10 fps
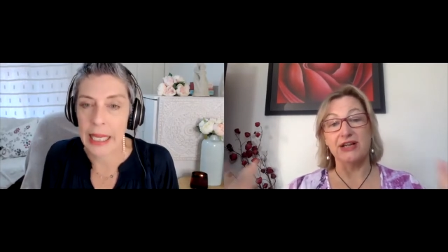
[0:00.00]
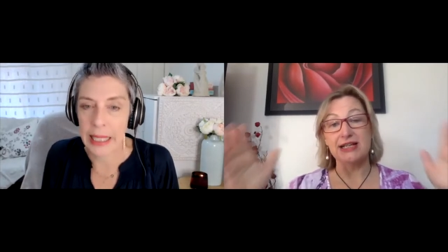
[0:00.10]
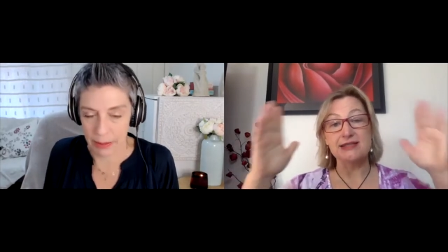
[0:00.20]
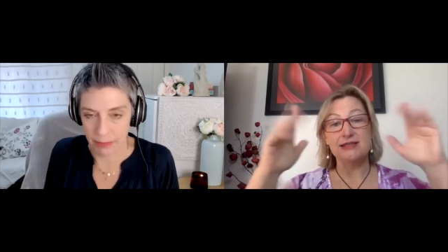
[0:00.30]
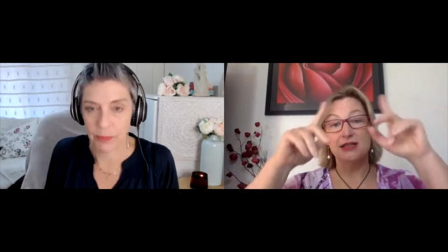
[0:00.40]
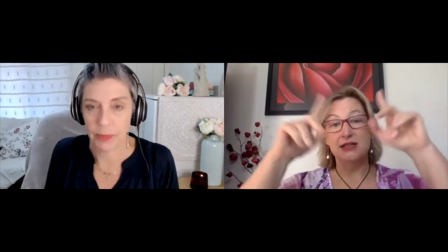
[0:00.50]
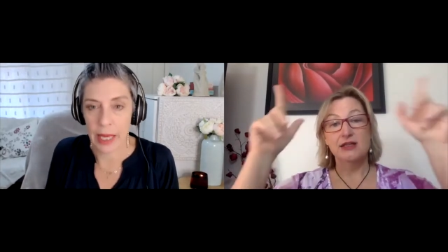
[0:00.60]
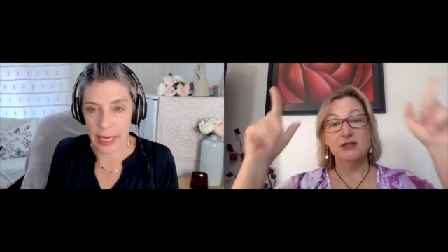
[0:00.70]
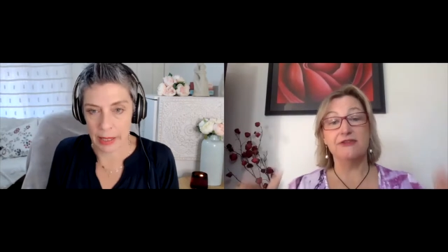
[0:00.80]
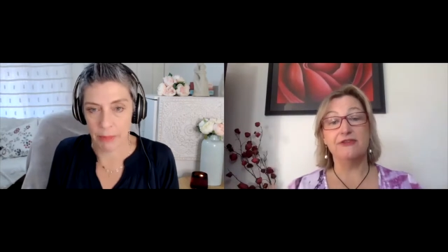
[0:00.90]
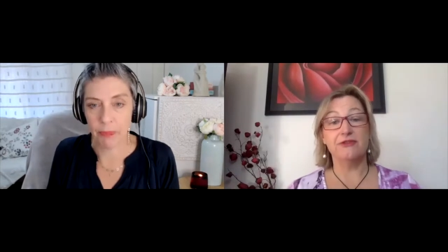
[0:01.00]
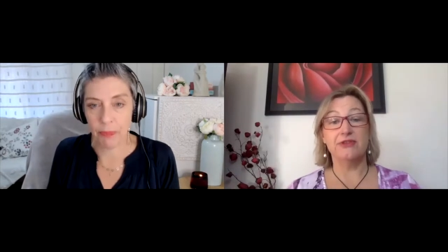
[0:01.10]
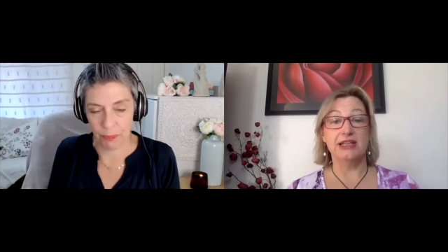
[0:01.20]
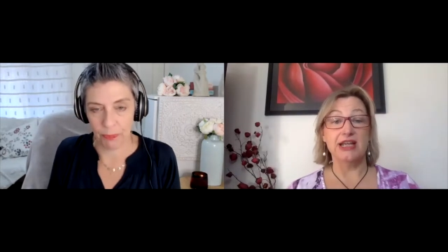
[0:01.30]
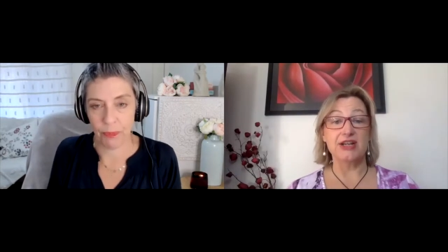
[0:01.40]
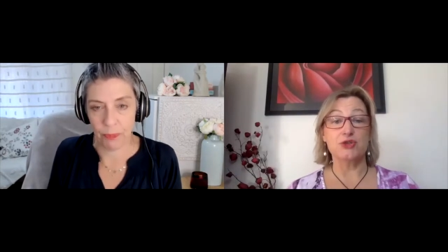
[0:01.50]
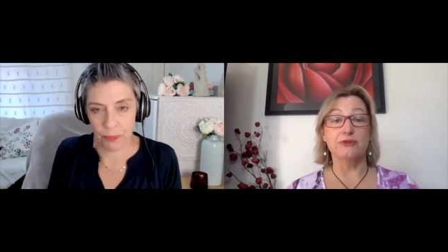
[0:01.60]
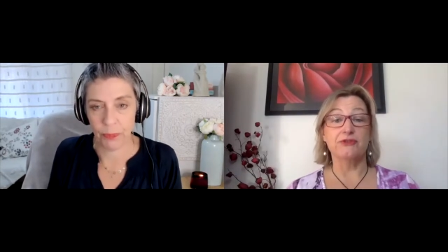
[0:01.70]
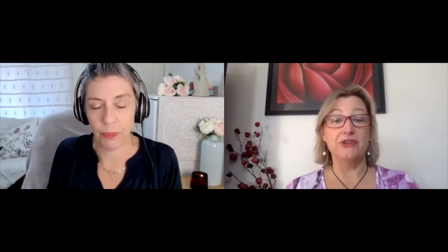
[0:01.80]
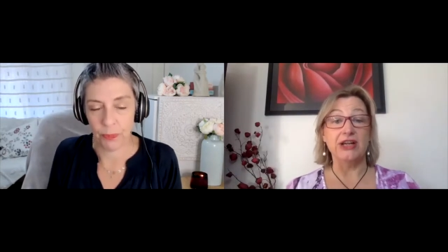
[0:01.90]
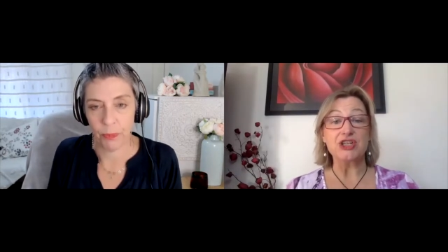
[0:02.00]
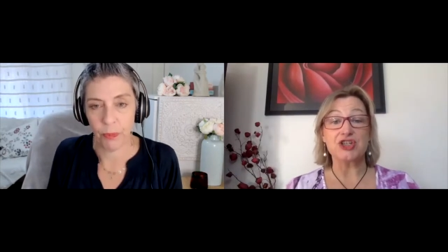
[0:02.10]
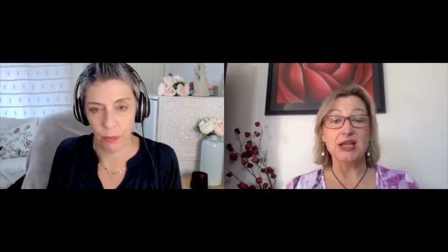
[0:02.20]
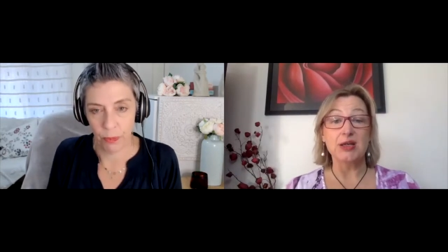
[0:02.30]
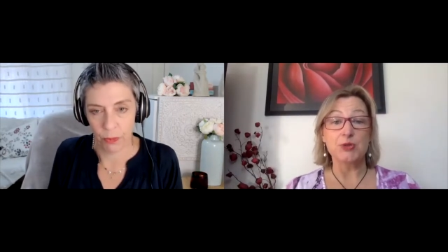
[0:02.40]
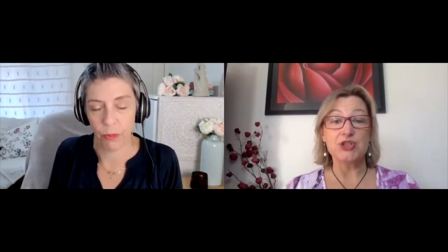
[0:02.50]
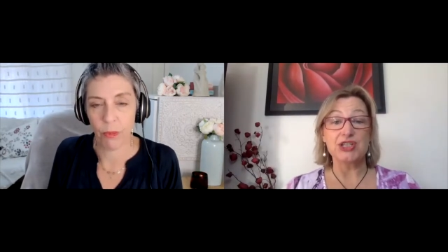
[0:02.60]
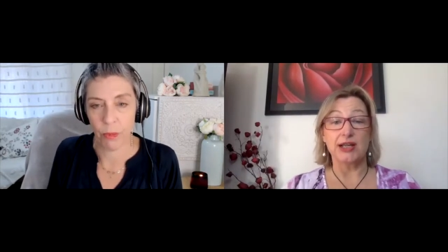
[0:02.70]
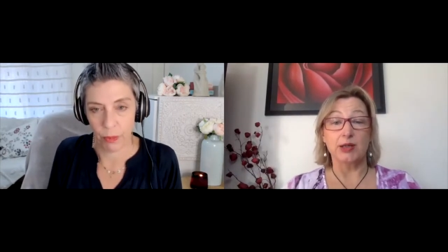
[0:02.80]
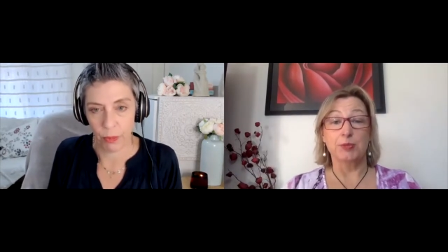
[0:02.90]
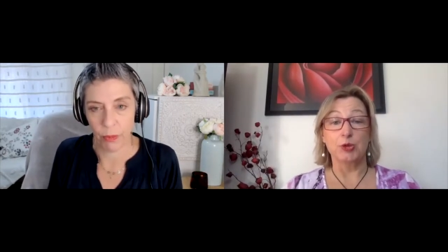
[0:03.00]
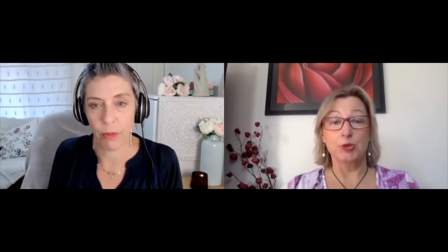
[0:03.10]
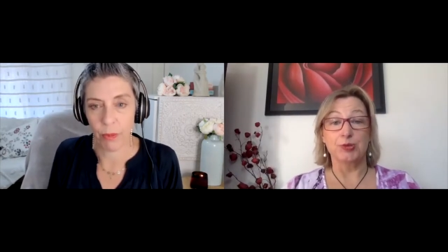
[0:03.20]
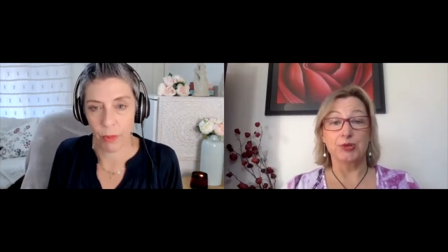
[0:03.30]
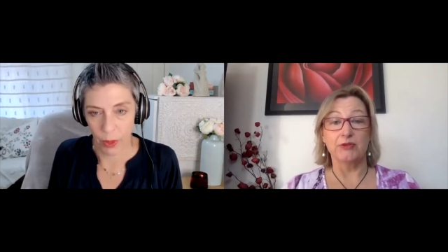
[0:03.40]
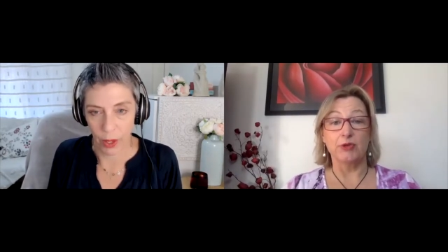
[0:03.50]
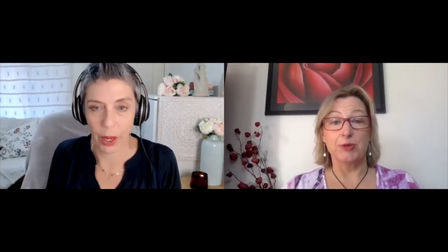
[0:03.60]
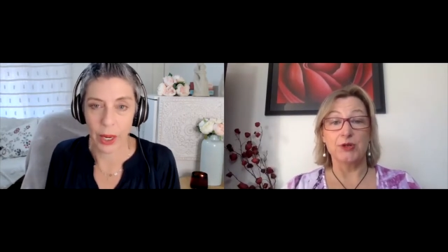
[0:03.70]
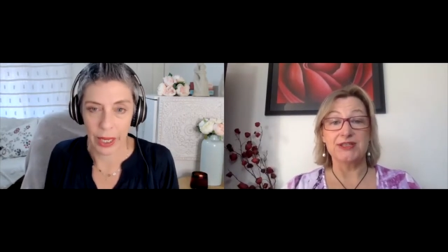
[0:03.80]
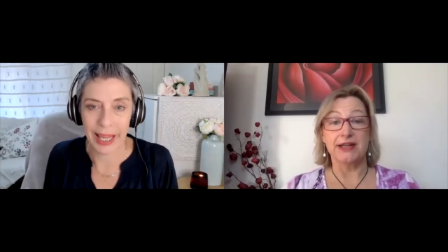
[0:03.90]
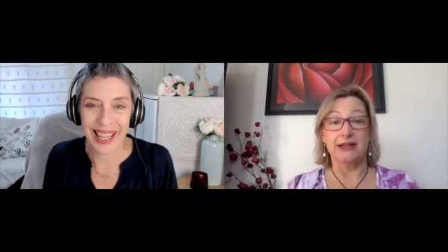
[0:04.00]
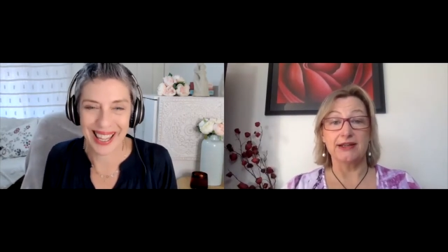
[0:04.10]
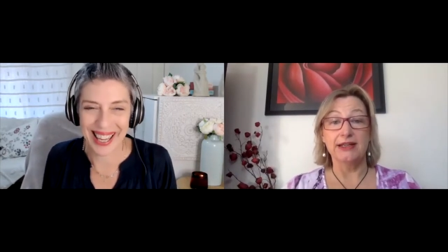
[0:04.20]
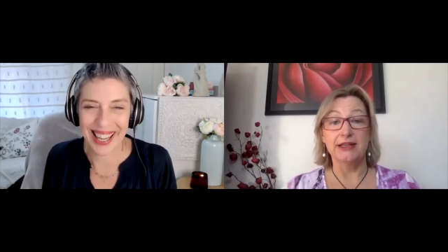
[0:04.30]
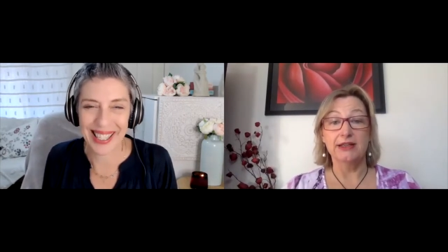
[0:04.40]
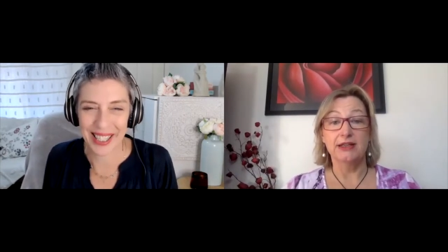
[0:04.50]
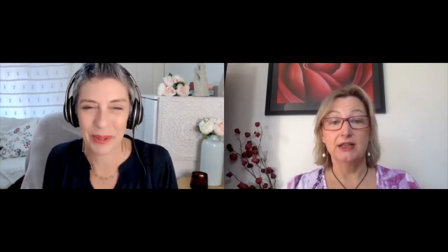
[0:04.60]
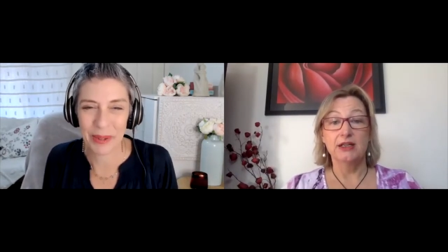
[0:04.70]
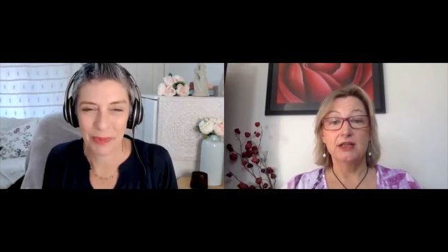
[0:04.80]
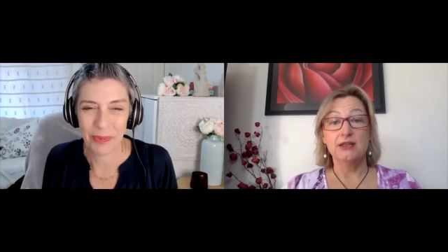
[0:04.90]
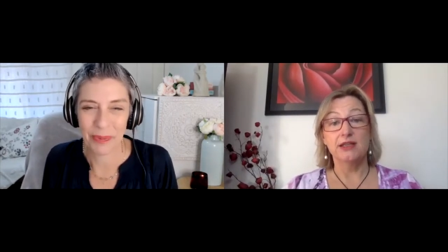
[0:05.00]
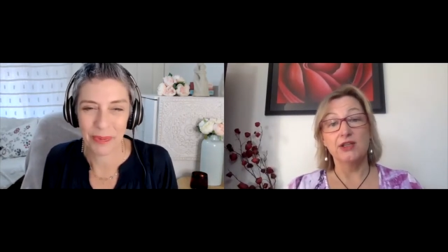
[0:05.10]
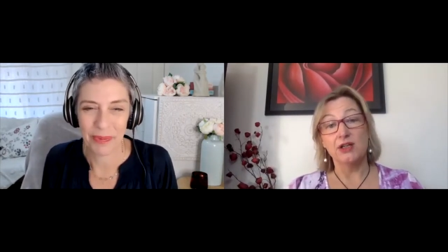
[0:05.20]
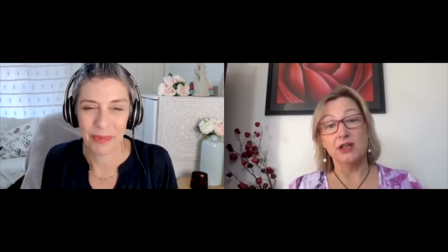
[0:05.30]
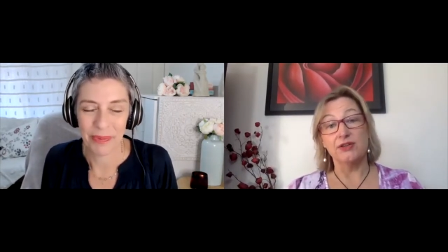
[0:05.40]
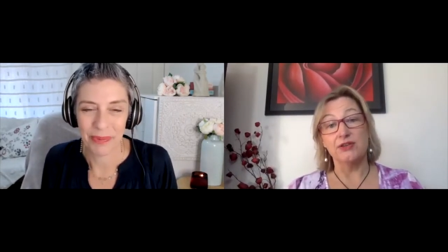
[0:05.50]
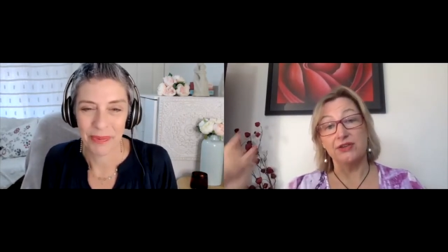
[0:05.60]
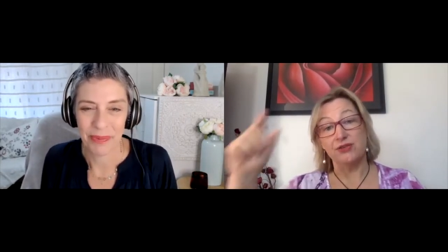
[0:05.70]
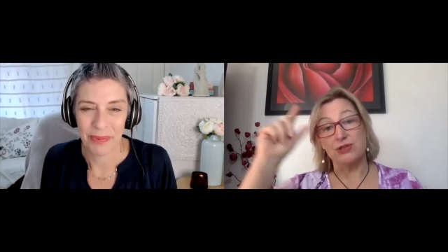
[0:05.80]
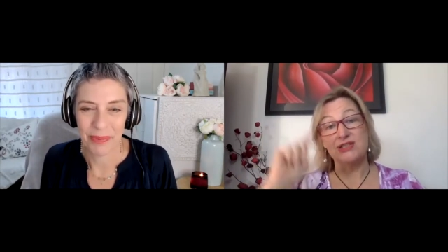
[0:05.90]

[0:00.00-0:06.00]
Speaker 1: face, yes. The, the, actual face shape, which is like a blueprint of your personality. Yes. Then you go to the three